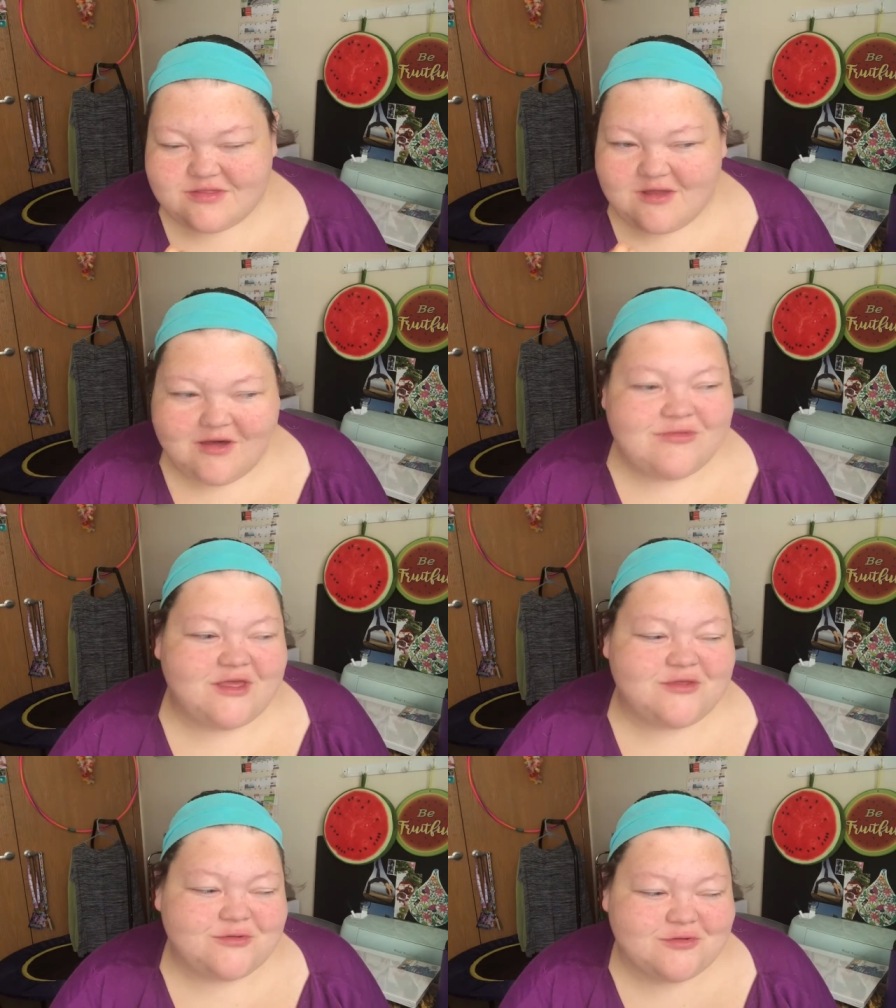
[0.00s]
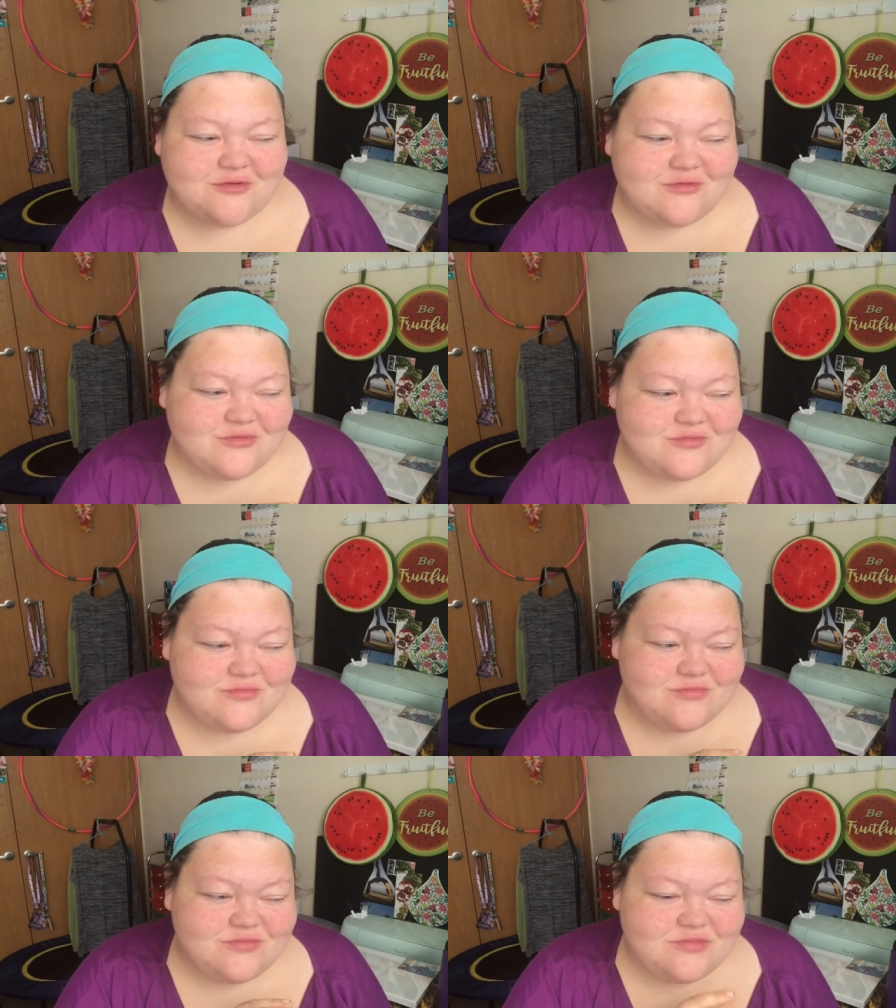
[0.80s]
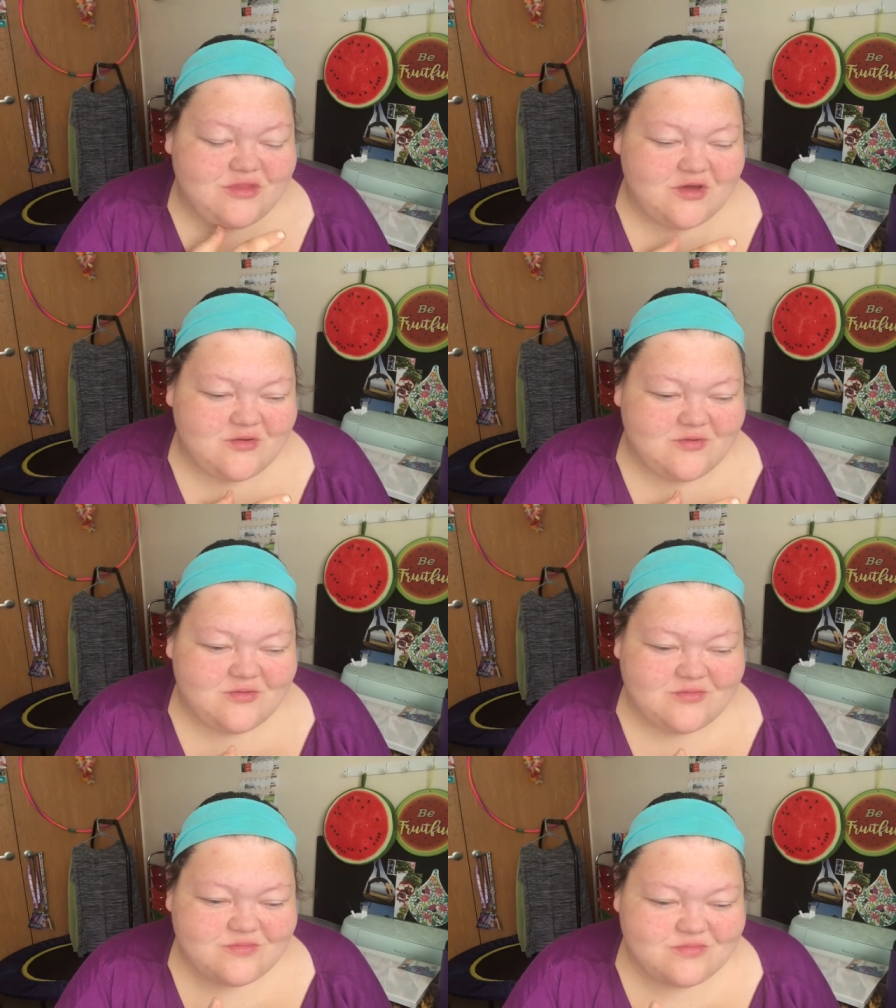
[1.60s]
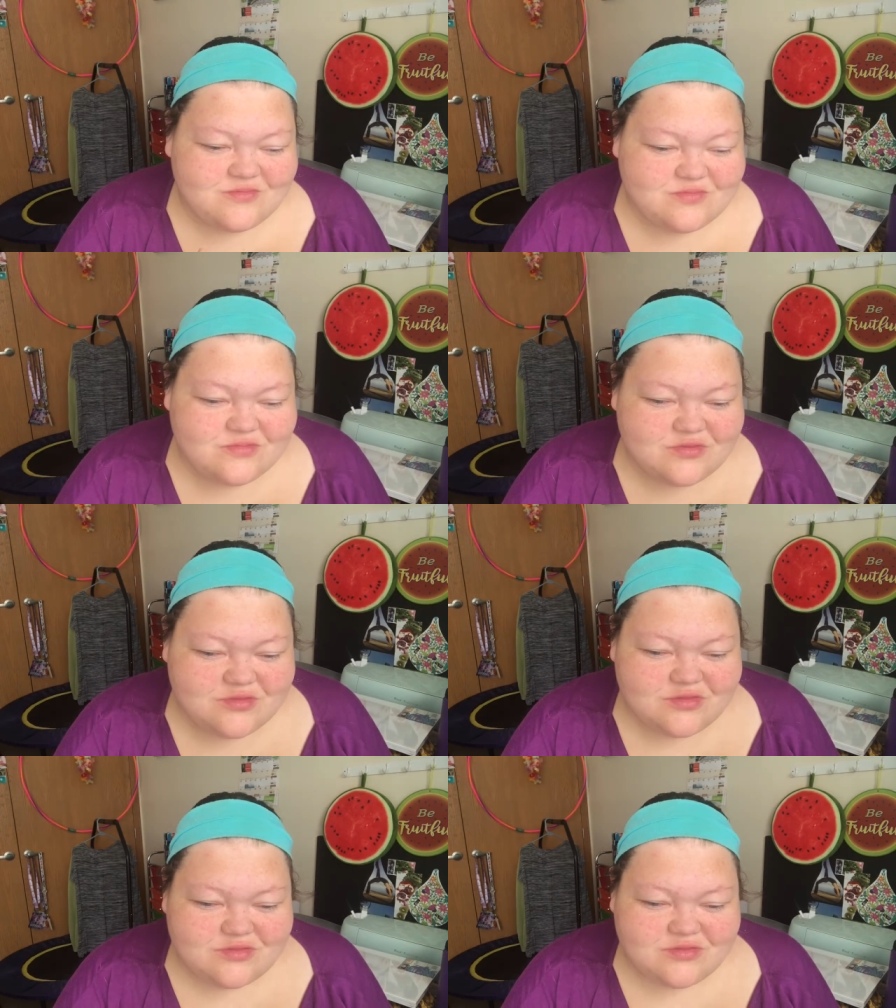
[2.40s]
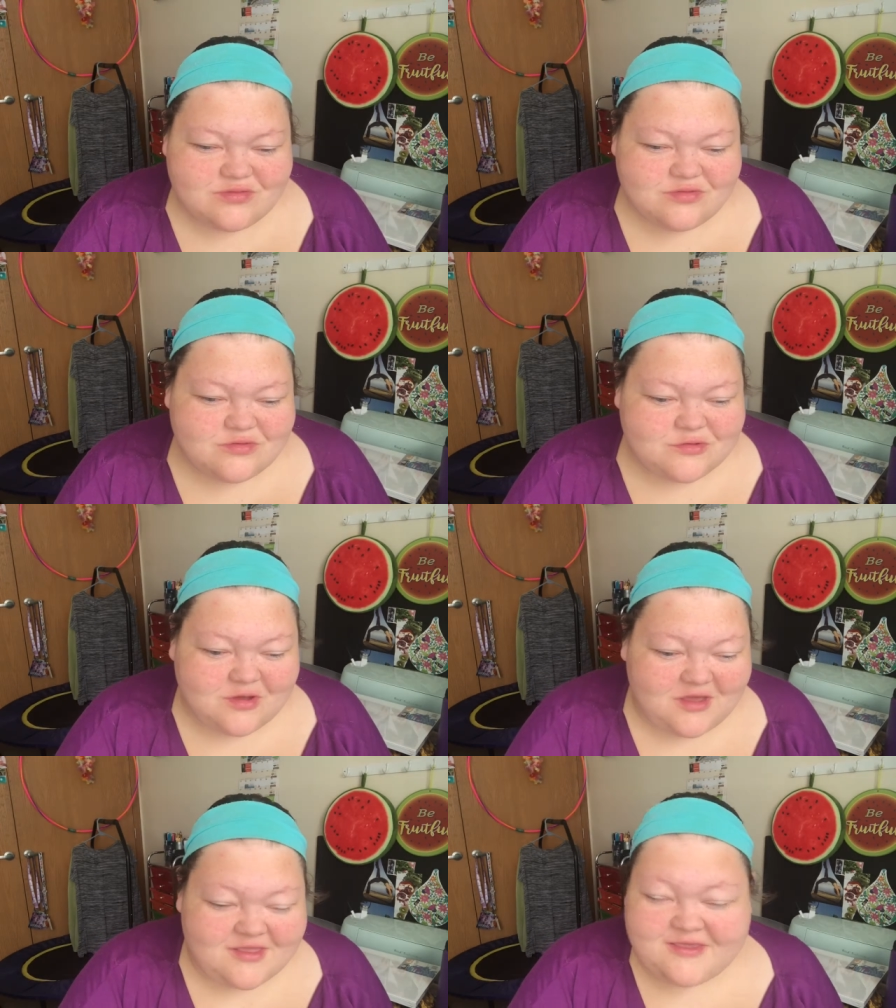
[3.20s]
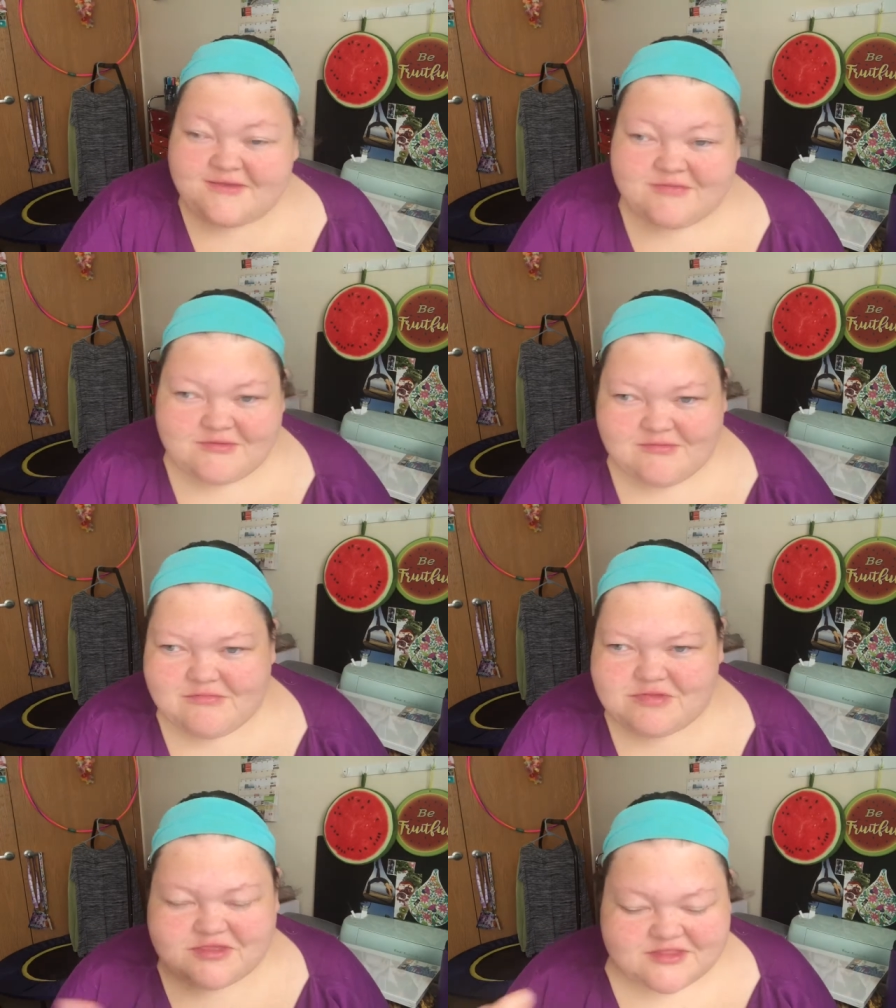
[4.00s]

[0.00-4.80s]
All natural, no drugs, even if it was a